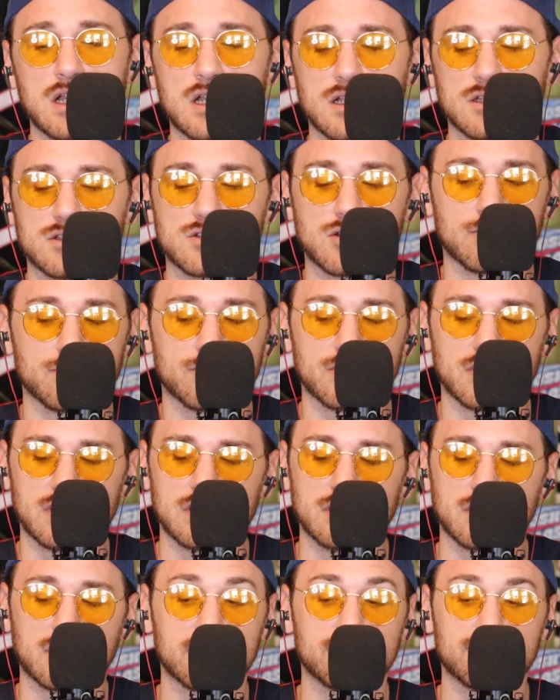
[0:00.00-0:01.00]
So I'm really
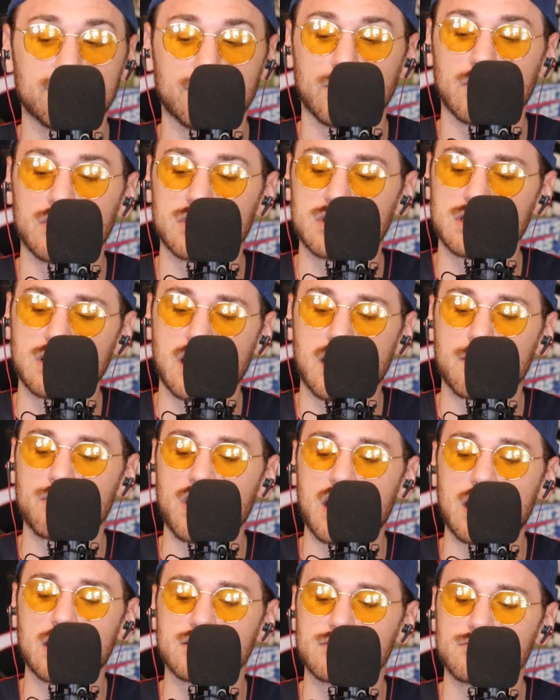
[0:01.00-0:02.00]
looking forward to that
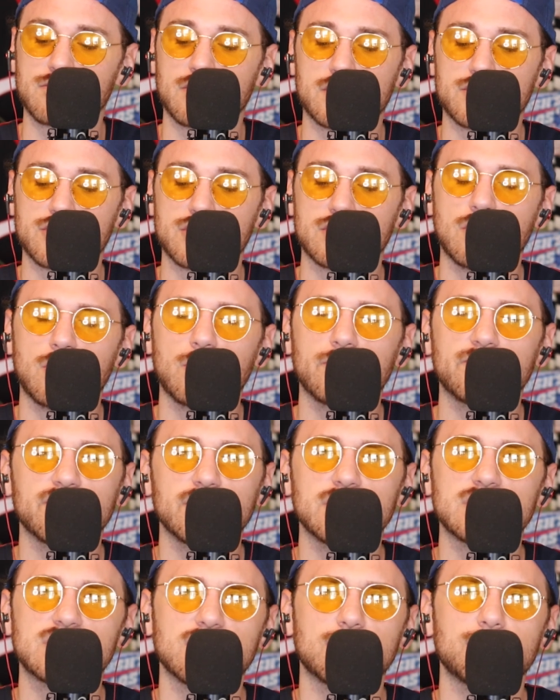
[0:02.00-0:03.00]
pass rush, and
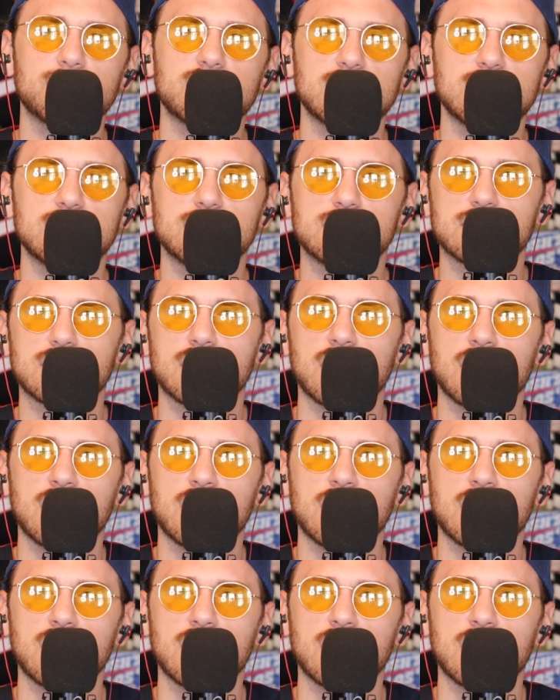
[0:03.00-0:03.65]
hopefully some of these